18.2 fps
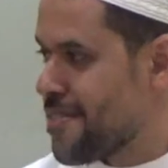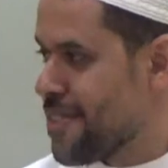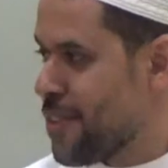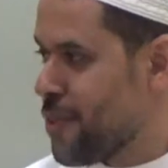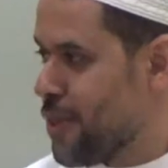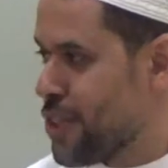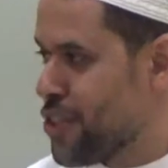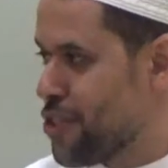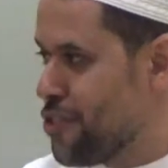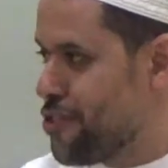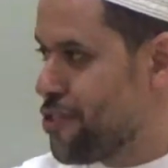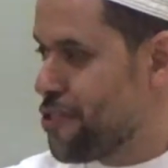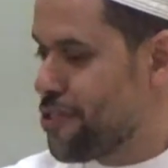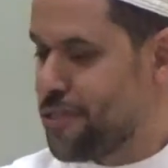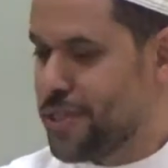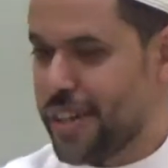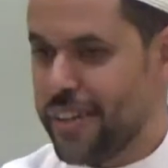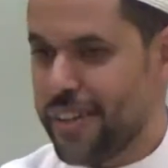what you
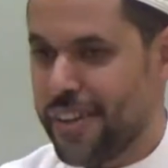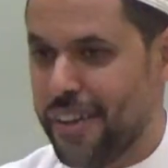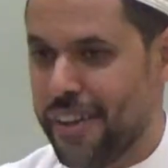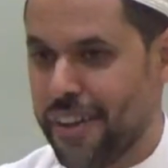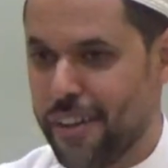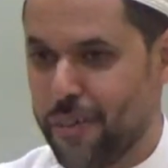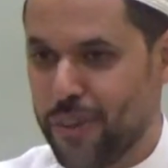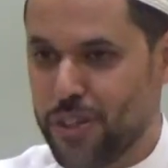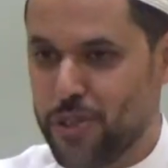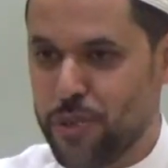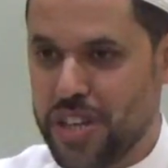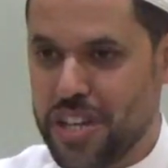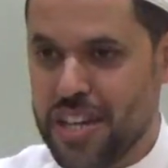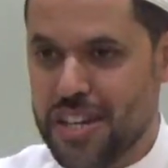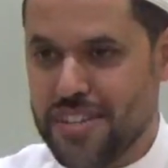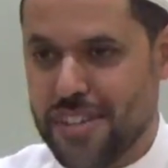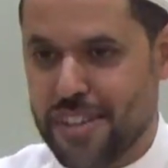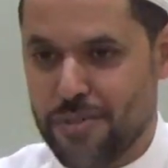do and what you
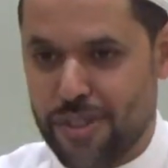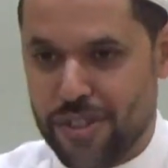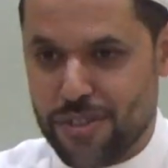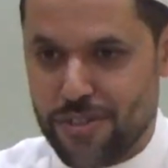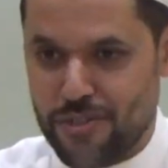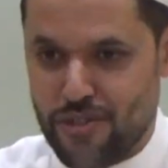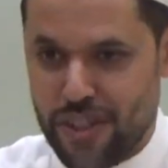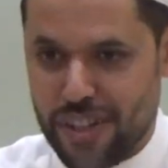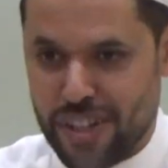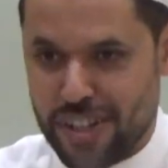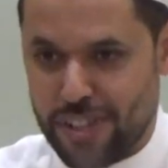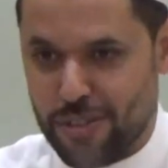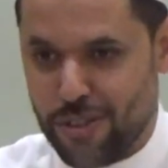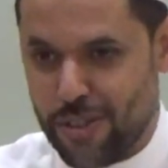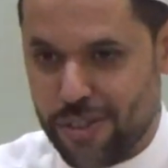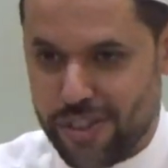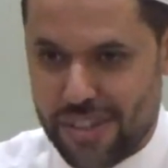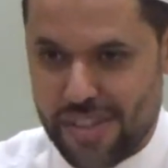eat and what you drink and
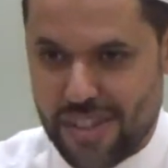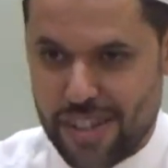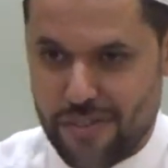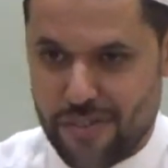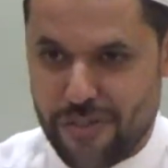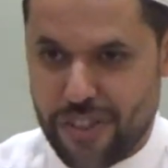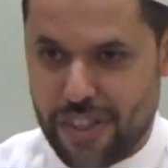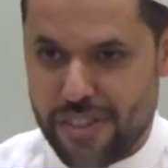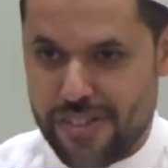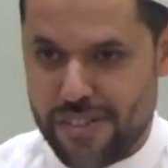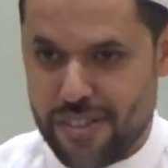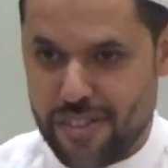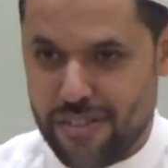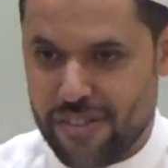all these kind of things.